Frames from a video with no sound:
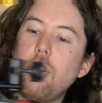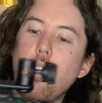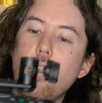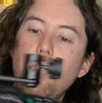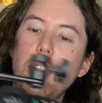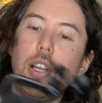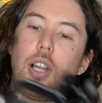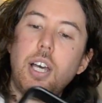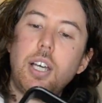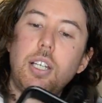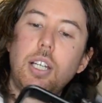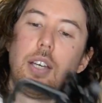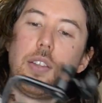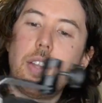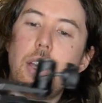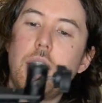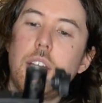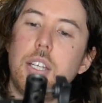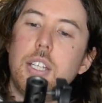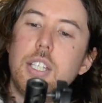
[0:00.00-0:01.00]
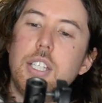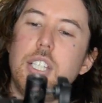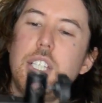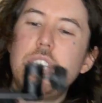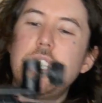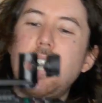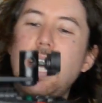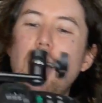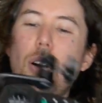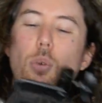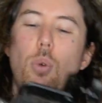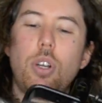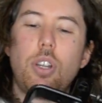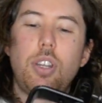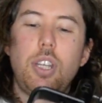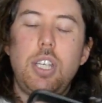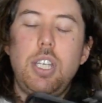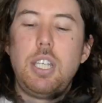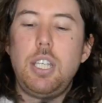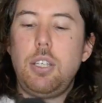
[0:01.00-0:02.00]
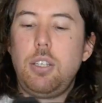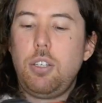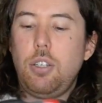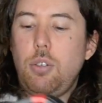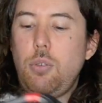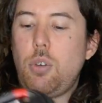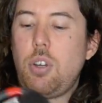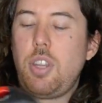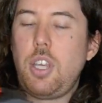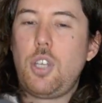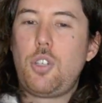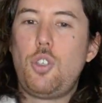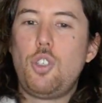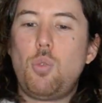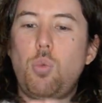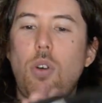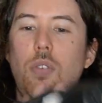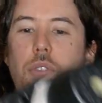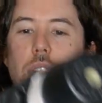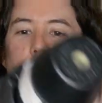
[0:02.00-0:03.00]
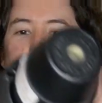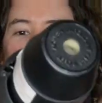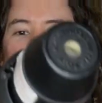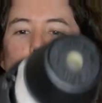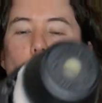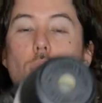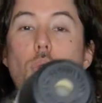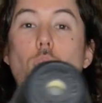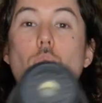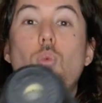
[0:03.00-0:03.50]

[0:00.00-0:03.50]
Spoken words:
of the light like that. Now one of the issues with that